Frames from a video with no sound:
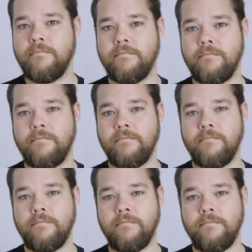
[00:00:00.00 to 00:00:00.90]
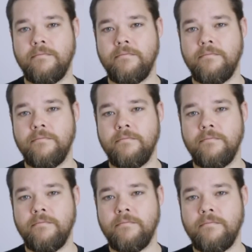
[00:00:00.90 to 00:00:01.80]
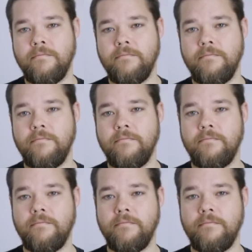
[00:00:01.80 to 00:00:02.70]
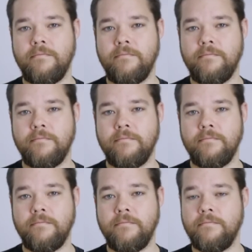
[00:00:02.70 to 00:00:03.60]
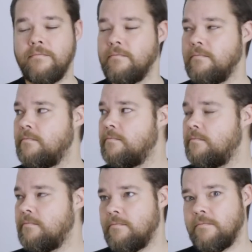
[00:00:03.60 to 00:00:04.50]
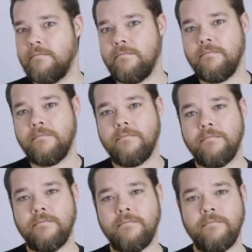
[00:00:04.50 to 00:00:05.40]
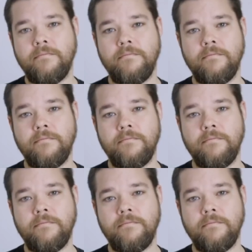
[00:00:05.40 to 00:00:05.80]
No words are spoken by the person on screen.